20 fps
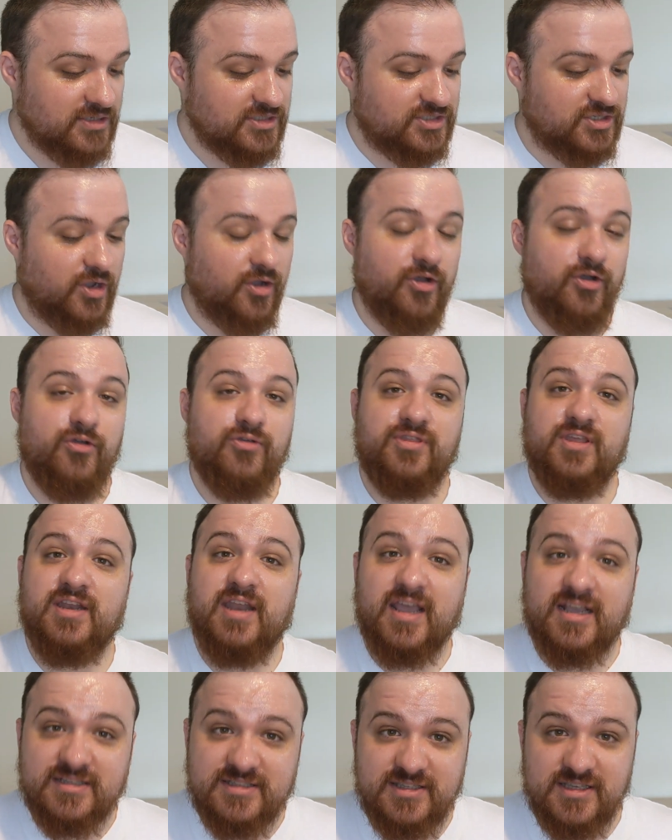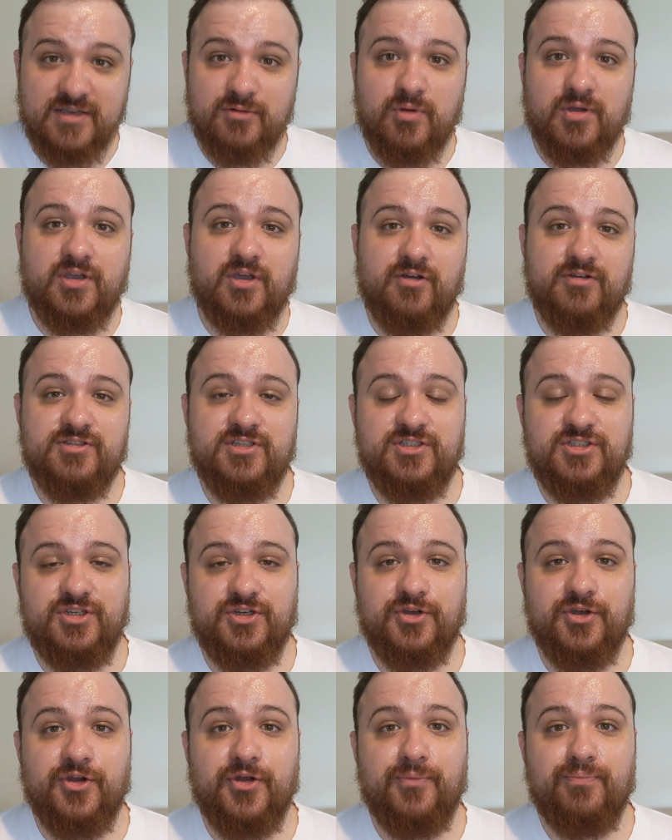So the next thing we're going to
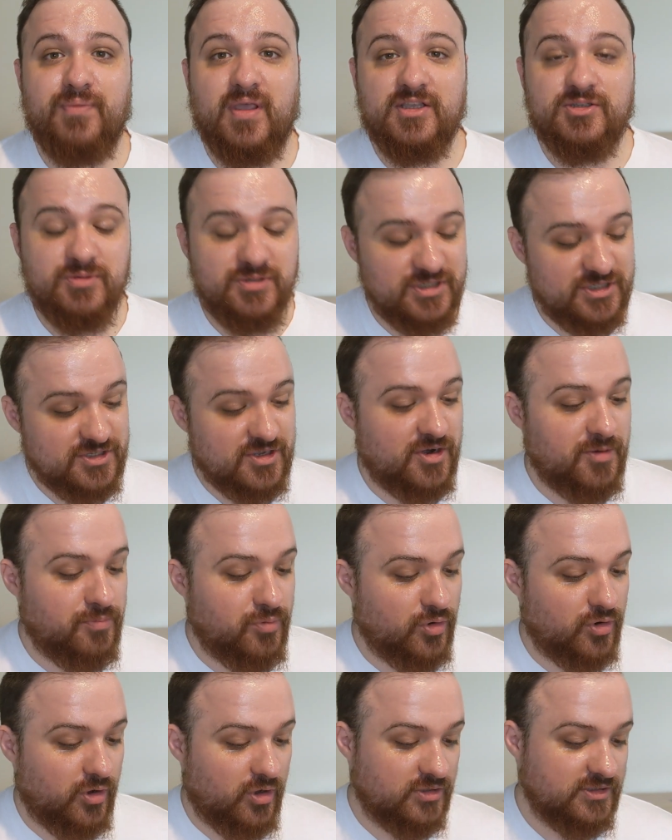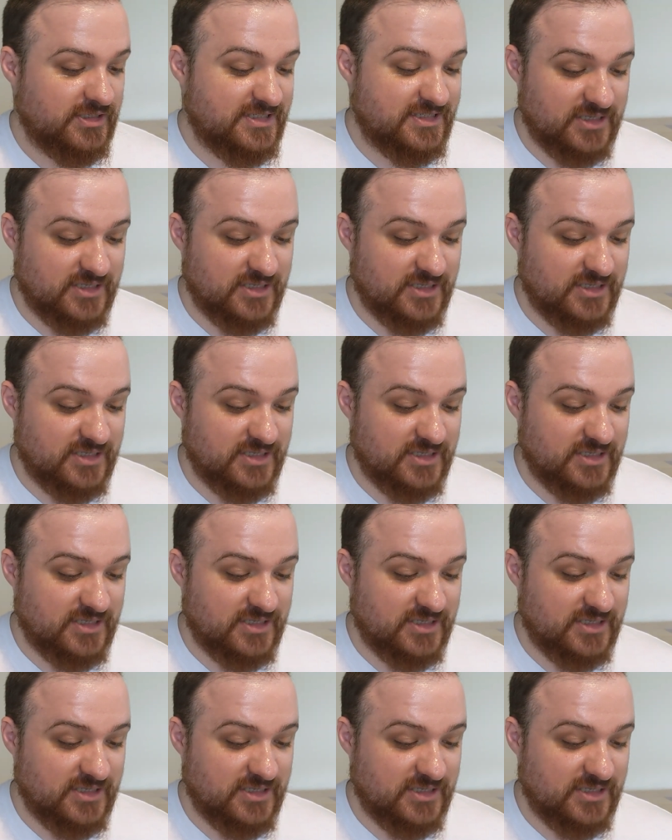do is we're just going to put on